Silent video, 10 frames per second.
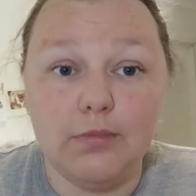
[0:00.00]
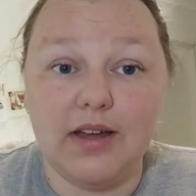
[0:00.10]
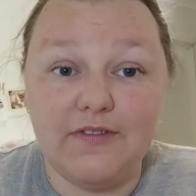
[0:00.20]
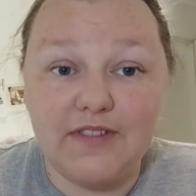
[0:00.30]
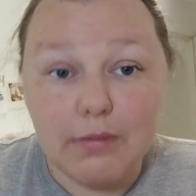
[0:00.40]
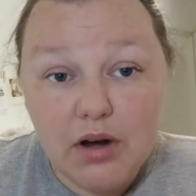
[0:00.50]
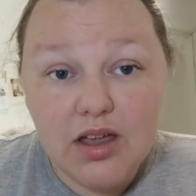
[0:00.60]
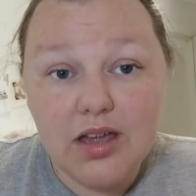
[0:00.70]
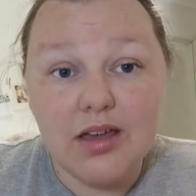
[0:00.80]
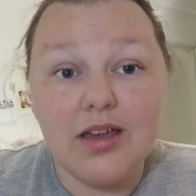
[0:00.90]
on my
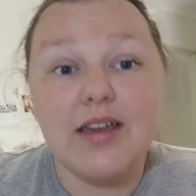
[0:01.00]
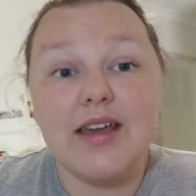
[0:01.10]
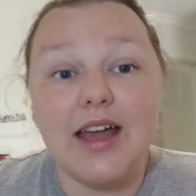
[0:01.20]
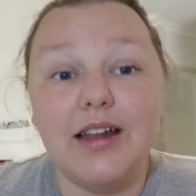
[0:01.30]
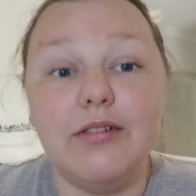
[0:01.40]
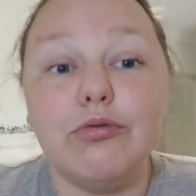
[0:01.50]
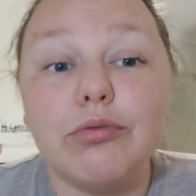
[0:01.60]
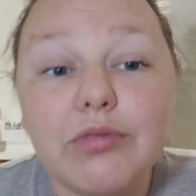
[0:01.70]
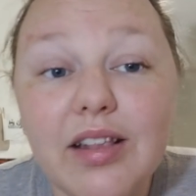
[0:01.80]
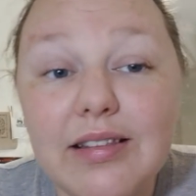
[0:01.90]
fabric and
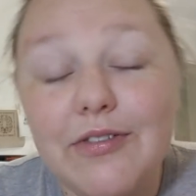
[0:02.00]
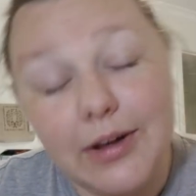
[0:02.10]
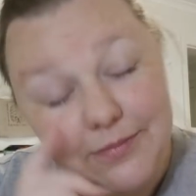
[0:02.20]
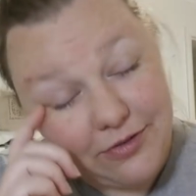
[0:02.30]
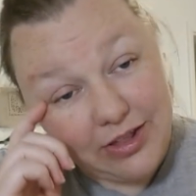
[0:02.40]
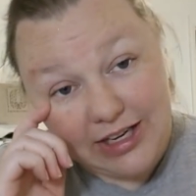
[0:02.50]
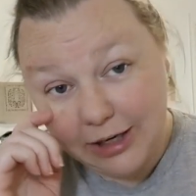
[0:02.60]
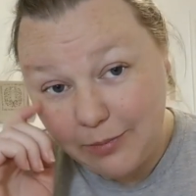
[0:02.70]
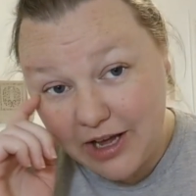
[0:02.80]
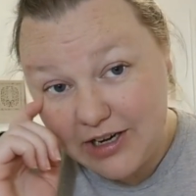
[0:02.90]
sniff up for the
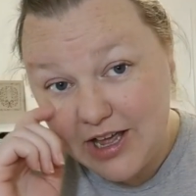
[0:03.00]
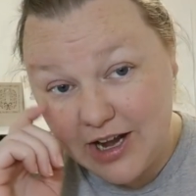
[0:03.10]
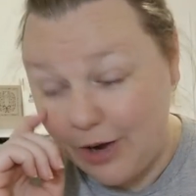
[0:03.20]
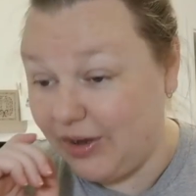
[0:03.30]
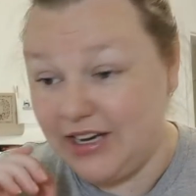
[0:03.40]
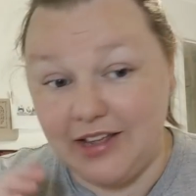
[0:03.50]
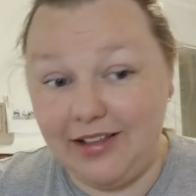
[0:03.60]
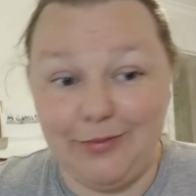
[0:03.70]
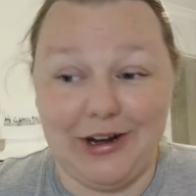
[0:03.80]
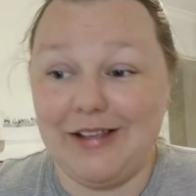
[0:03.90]
needle minder, and I went
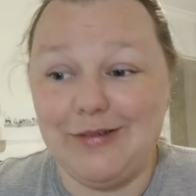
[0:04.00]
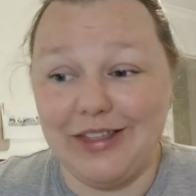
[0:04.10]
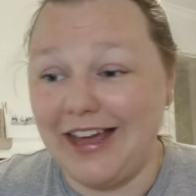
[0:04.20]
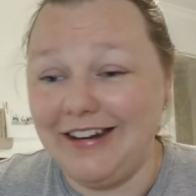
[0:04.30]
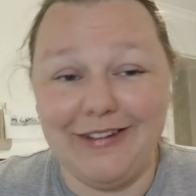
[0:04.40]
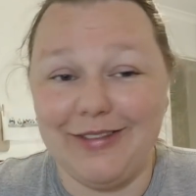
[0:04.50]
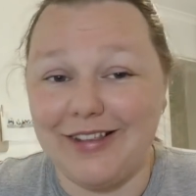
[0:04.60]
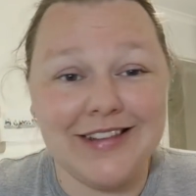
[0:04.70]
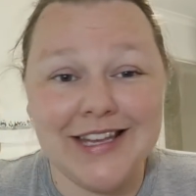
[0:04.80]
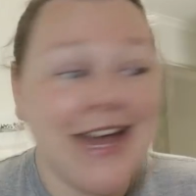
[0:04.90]
nuts when I saw that. I
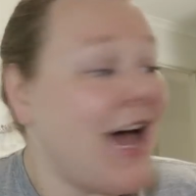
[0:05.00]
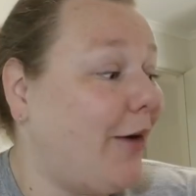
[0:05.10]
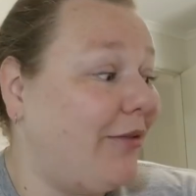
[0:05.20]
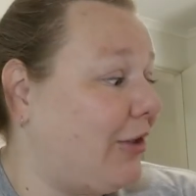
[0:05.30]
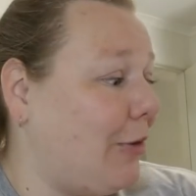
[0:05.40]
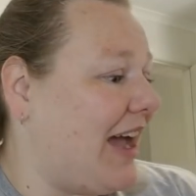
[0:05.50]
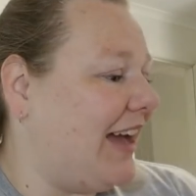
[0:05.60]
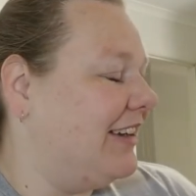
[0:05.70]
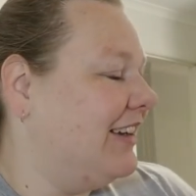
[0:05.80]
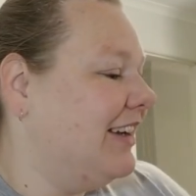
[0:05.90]
was I was so mad.